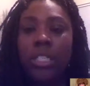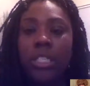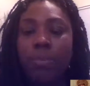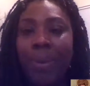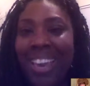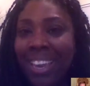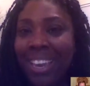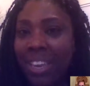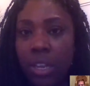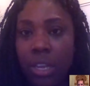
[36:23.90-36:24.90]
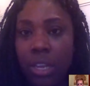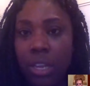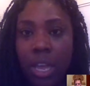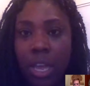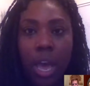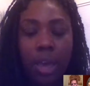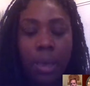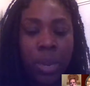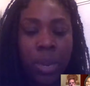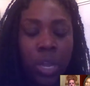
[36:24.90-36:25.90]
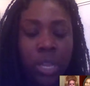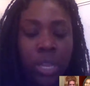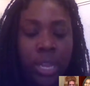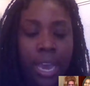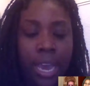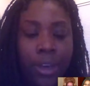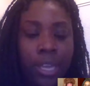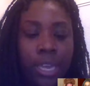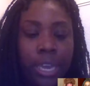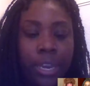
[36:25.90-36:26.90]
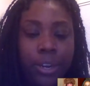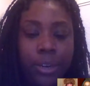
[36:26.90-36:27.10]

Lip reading: pick an online calculator.